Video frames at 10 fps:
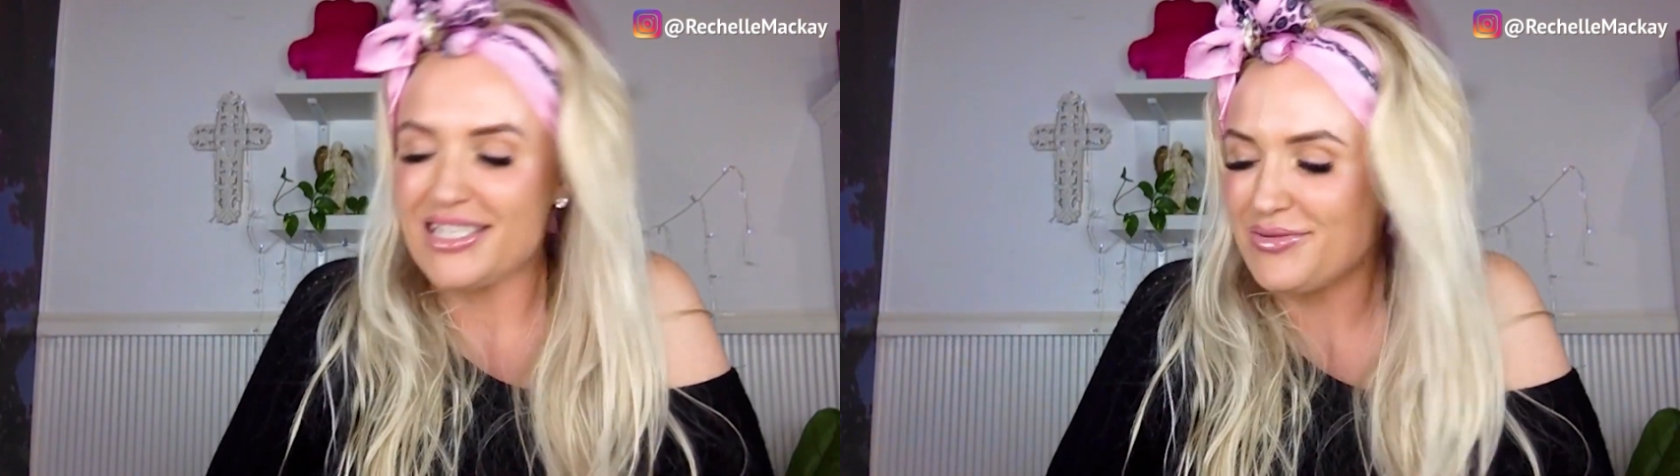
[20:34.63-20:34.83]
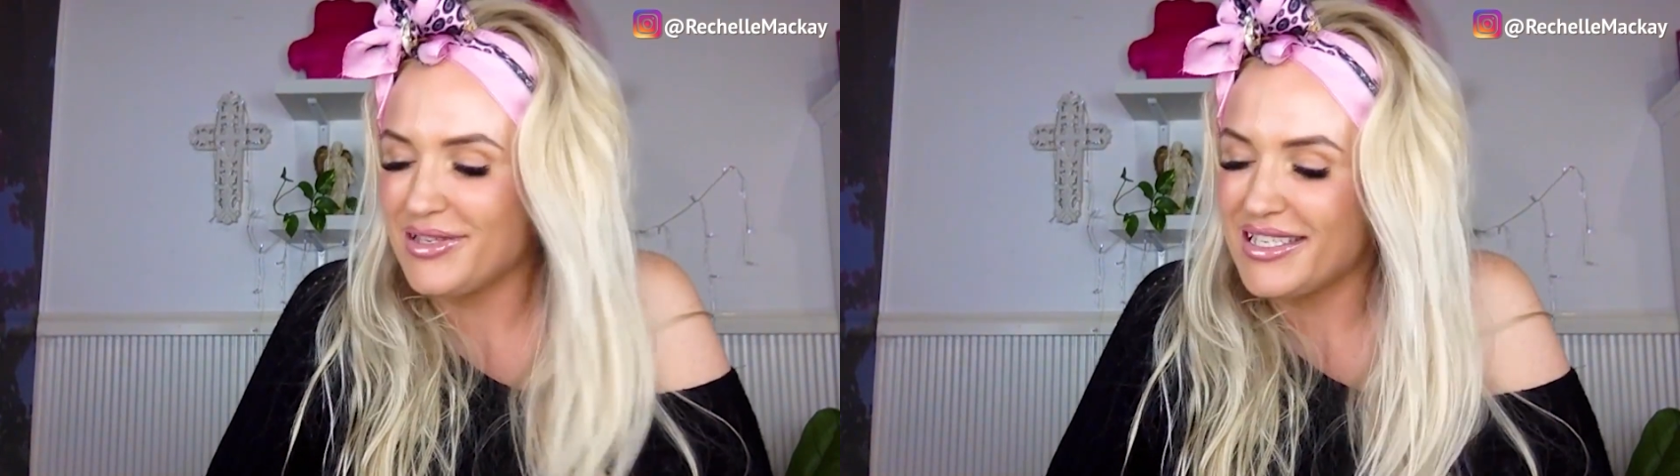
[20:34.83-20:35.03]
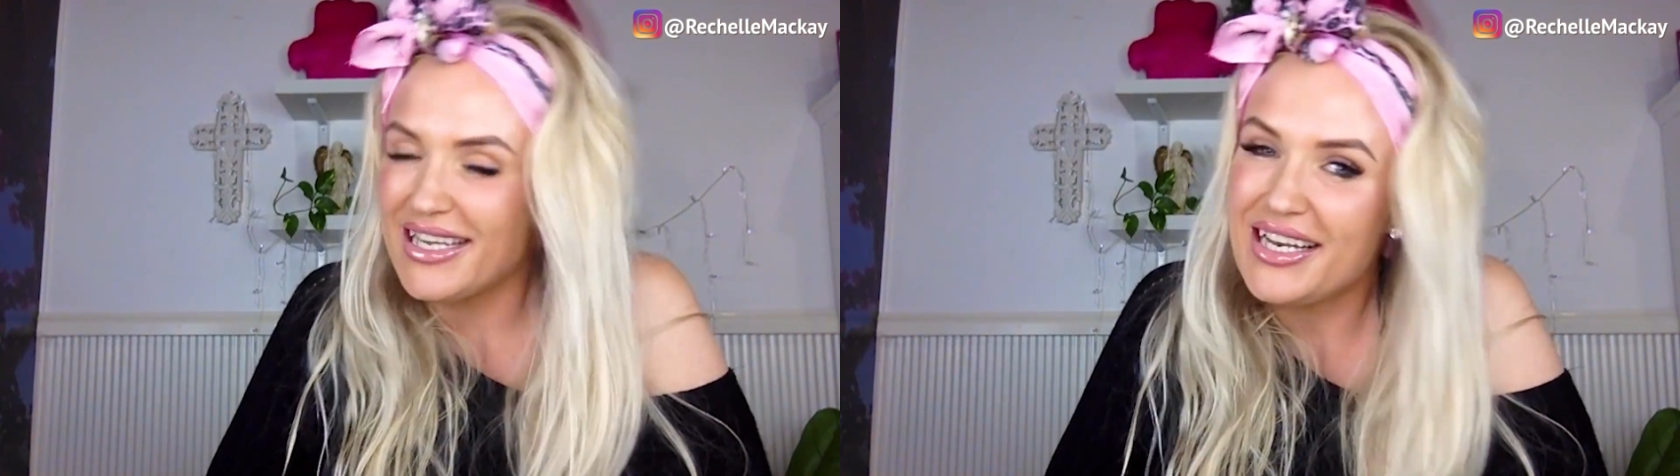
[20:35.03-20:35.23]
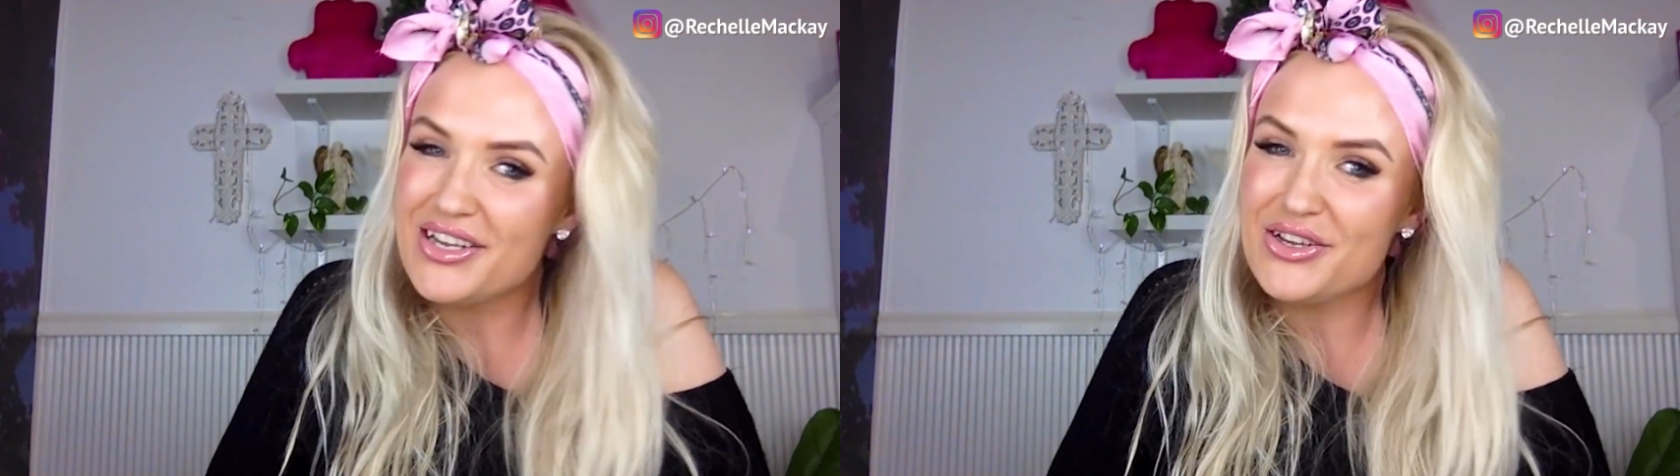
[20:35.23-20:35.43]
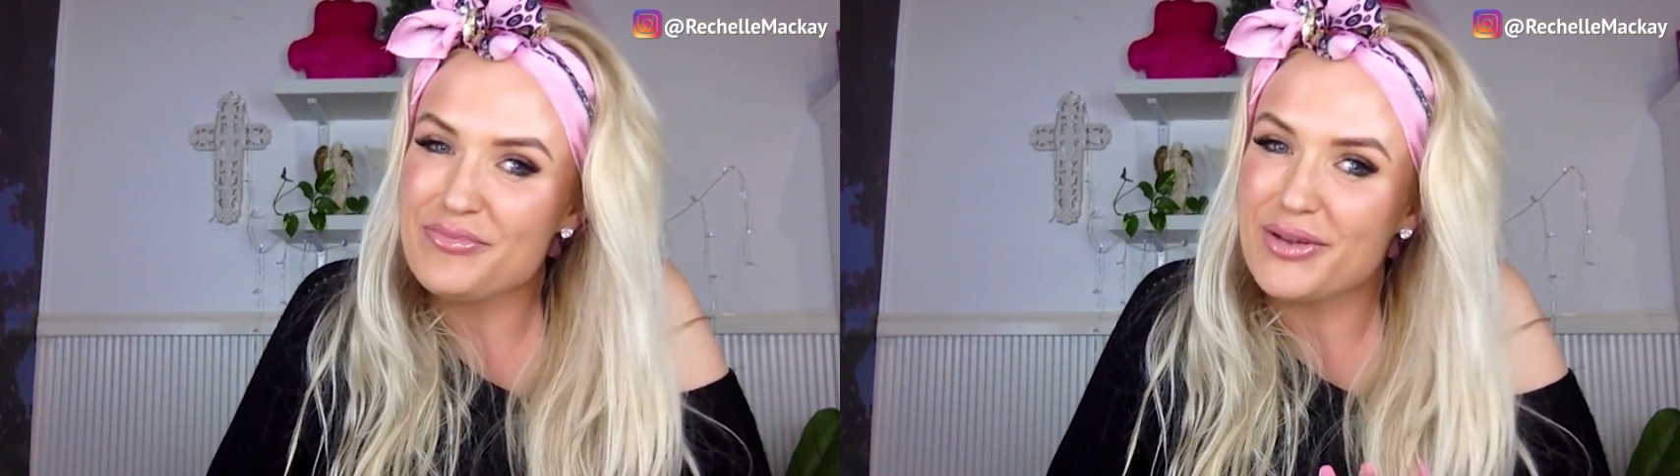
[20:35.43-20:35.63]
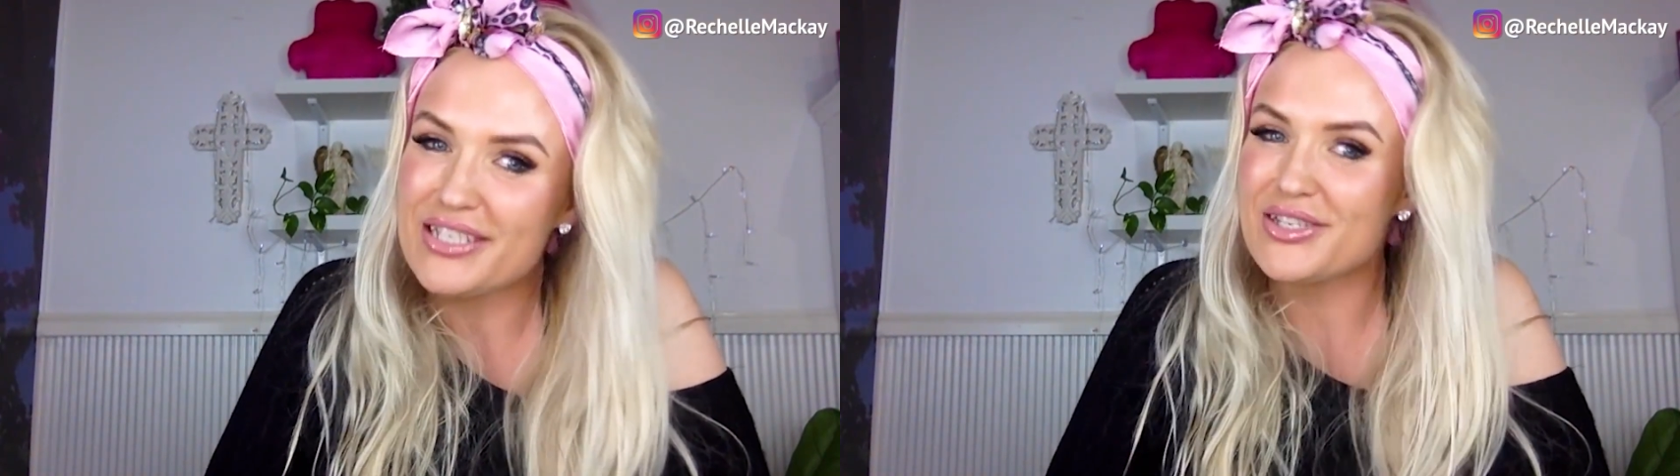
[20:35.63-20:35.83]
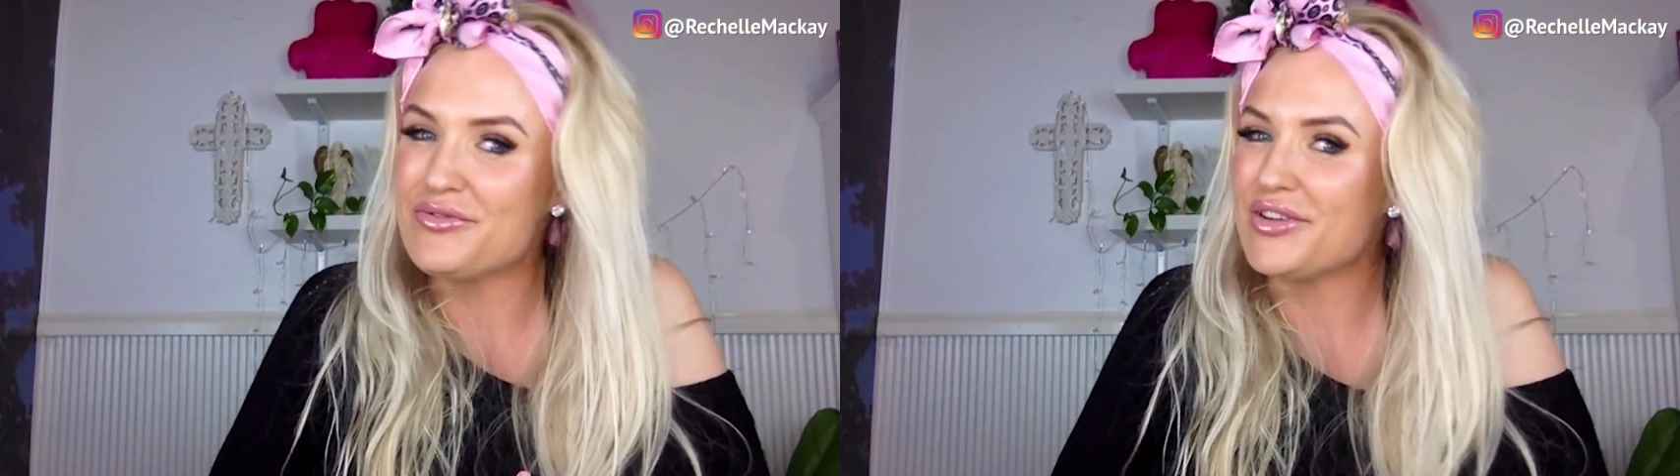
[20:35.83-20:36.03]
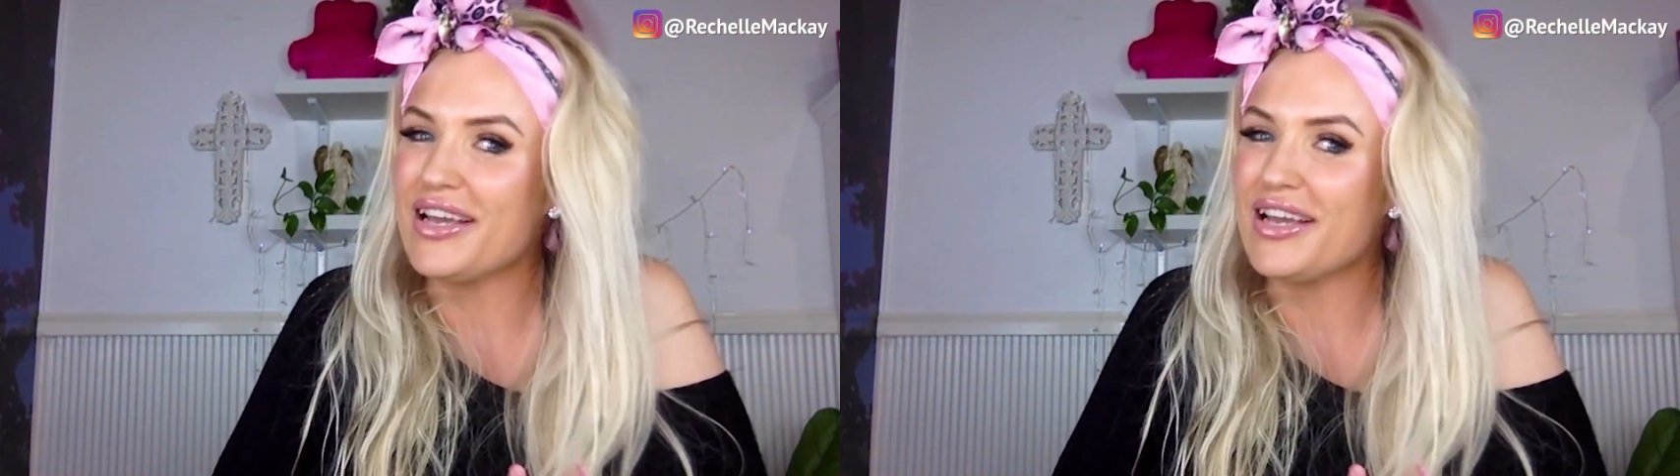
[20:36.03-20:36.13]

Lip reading: I just want to say to you, please don't